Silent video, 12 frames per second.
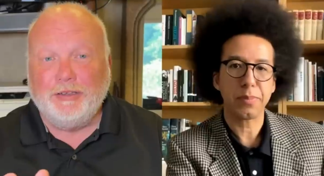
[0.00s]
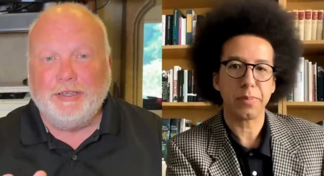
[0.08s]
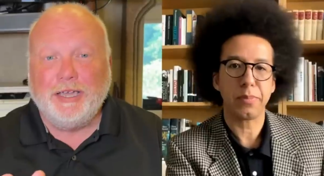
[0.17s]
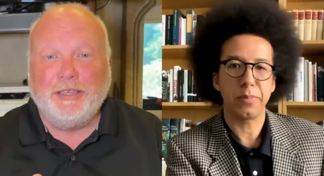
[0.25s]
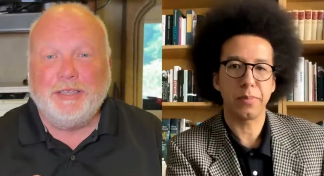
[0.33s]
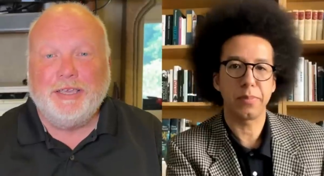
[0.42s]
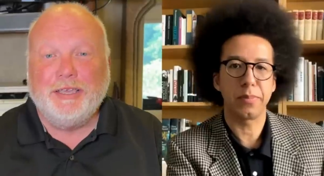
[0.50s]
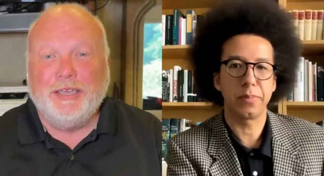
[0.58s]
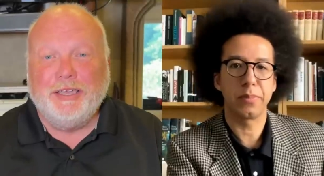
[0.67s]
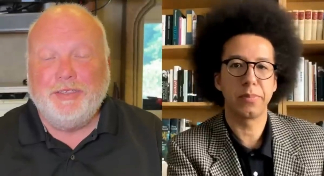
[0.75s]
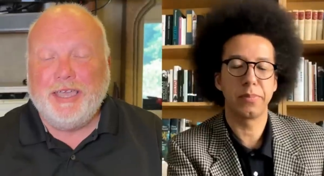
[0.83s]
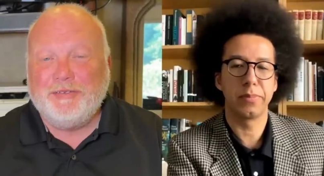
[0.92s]
Speaker 1: Yeah, uh,
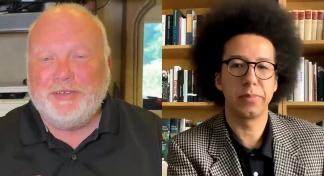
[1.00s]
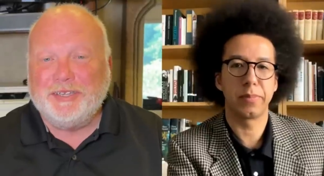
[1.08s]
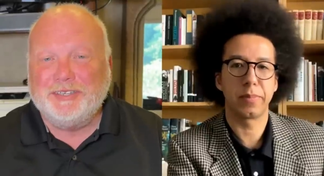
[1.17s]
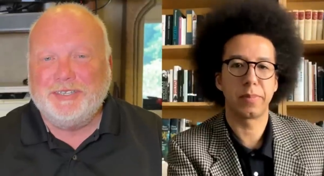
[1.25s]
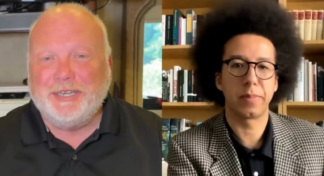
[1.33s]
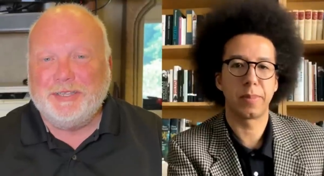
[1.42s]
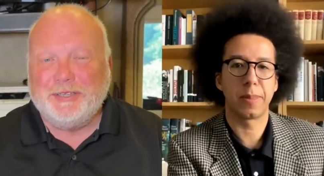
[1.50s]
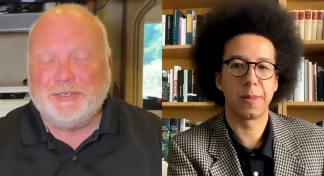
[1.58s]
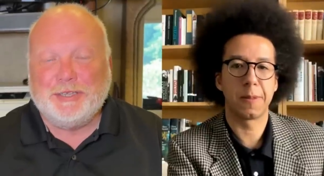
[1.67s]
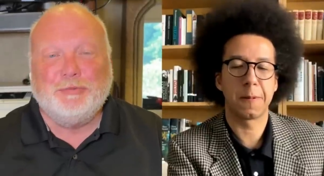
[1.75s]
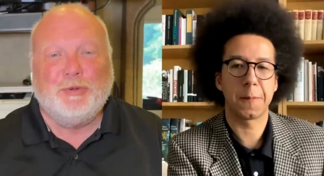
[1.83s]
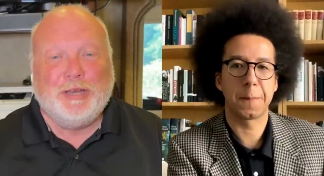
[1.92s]
they haven't extended this.
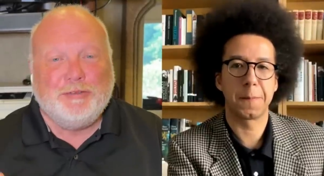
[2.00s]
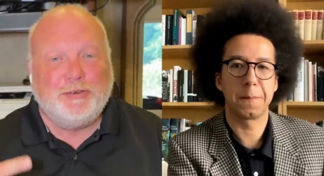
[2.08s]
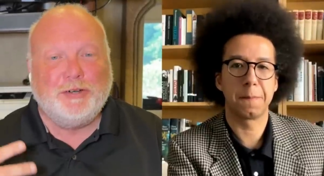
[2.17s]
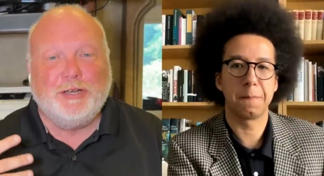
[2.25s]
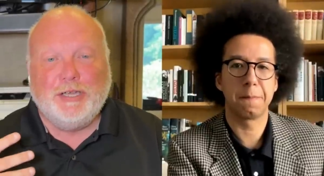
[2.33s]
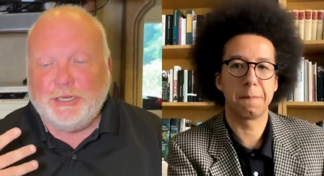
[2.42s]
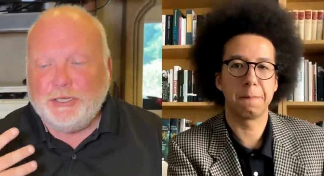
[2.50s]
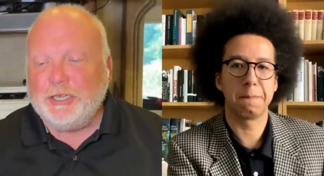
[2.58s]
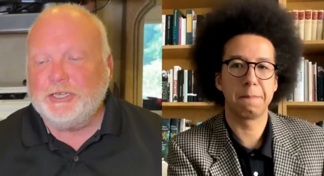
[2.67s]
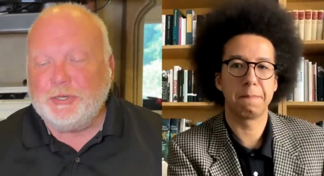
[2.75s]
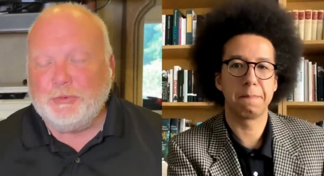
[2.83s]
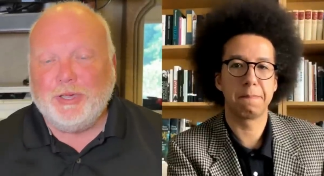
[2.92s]
I'm waiting for
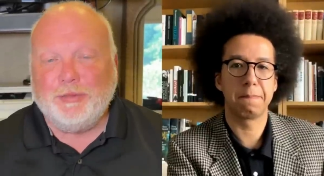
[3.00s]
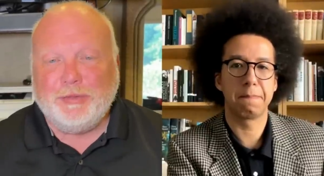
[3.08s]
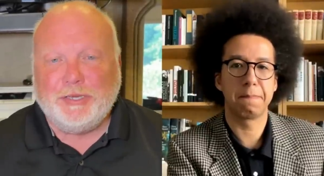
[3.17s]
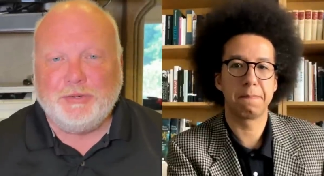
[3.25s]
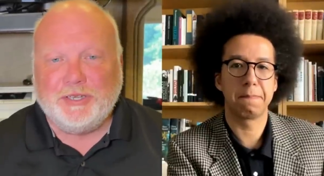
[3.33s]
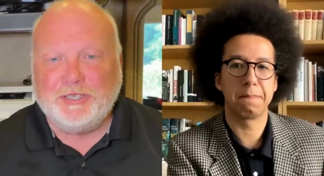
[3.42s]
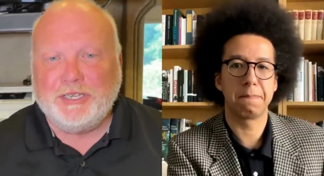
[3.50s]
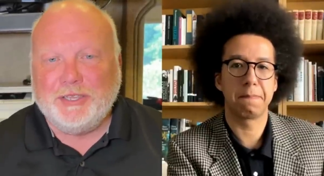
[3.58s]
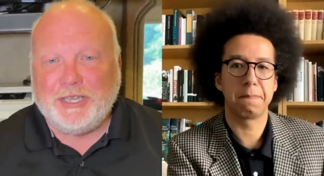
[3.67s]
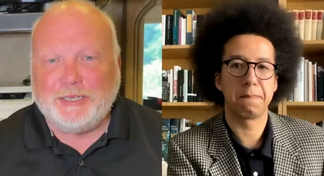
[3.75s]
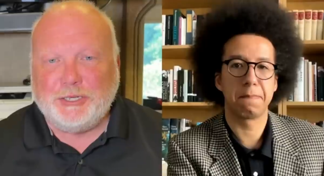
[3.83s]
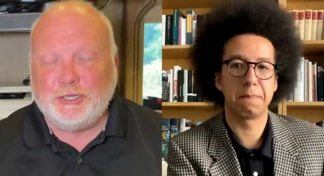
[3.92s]
Justin Welby to extend
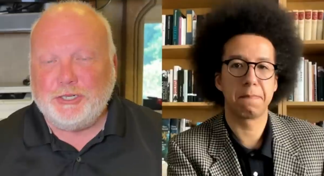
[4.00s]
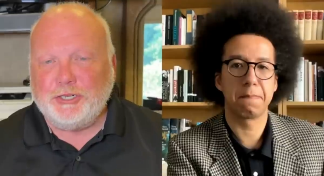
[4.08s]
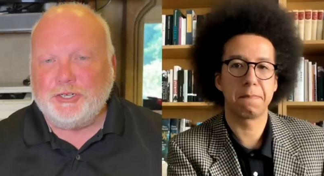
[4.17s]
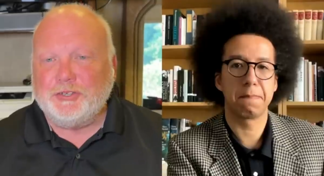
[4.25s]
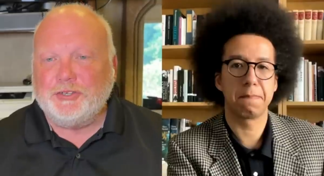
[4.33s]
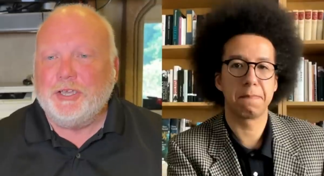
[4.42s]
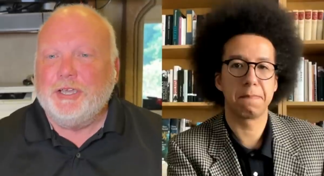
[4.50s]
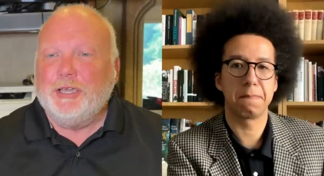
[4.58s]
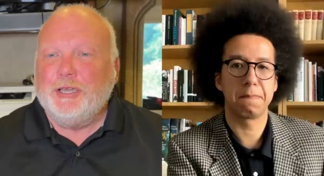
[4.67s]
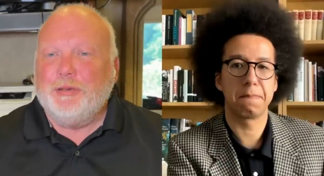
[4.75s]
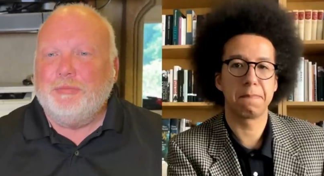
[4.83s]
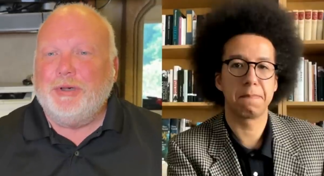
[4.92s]
that to churches,
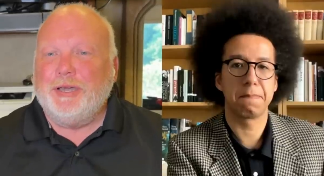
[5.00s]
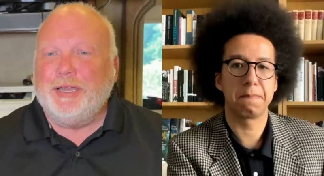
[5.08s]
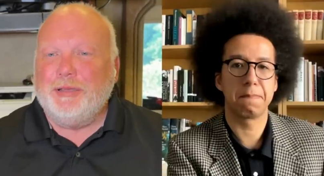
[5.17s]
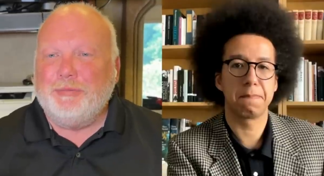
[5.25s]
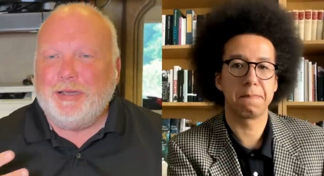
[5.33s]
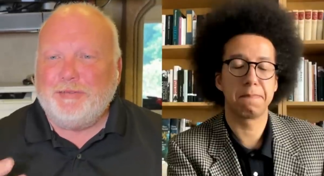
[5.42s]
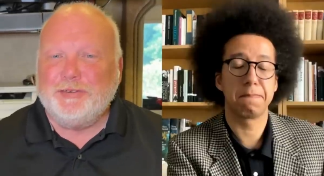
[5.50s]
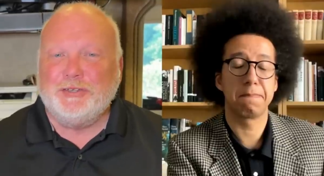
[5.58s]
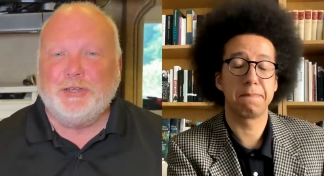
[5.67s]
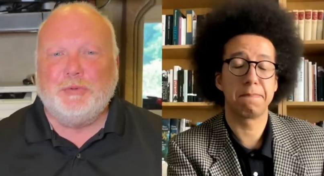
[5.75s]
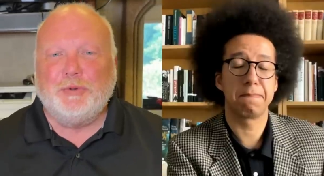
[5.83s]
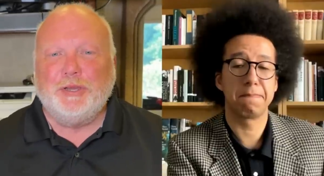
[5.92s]
but a buffer
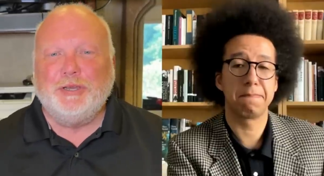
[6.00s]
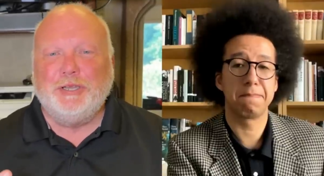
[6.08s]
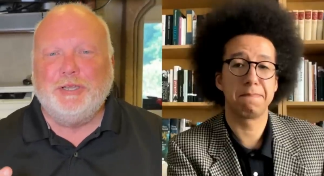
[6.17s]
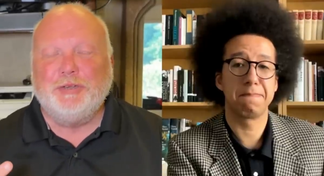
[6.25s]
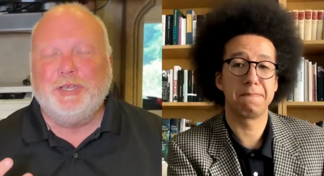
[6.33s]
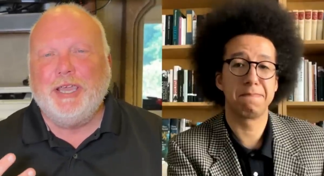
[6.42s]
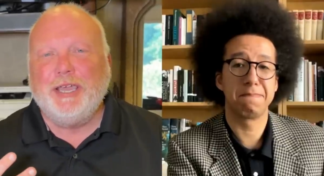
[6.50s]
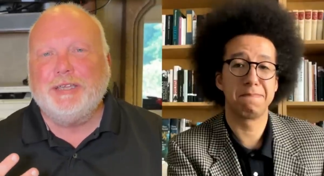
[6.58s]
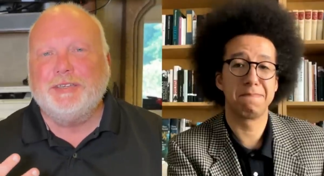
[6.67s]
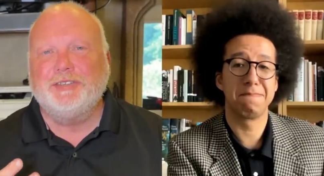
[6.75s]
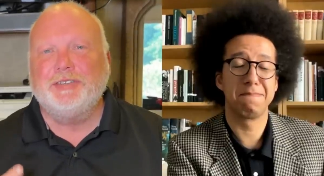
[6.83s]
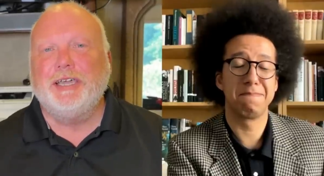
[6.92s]
zone where you can't
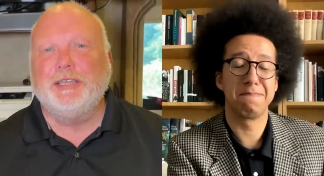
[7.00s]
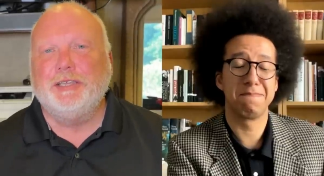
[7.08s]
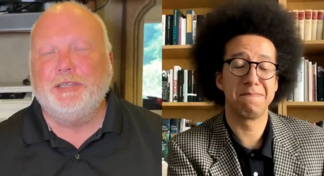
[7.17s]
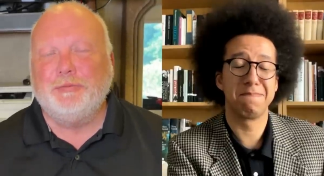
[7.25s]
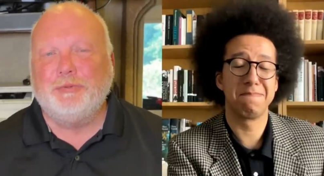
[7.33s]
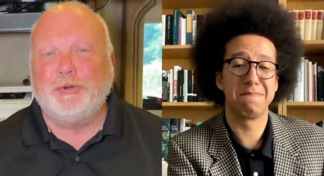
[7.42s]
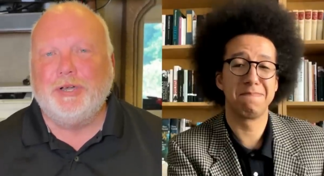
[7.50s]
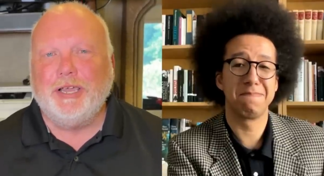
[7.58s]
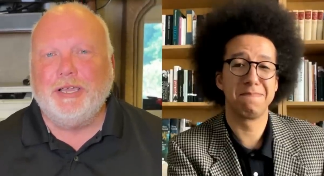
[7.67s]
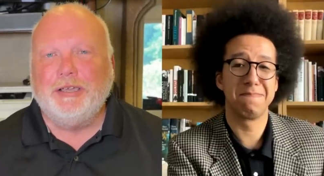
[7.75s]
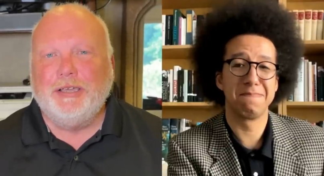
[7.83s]
silently pray.